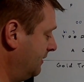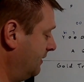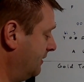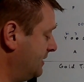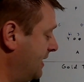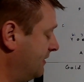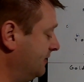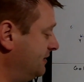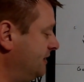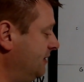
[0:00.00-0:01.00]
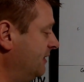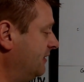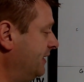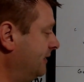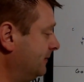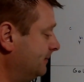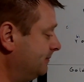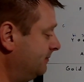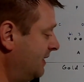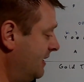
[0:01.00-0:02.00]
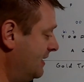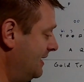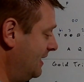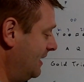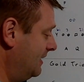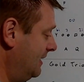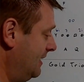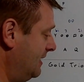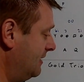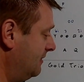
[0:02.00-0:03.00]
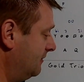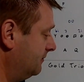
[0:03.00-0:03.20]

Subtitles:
attacking the seam area, and in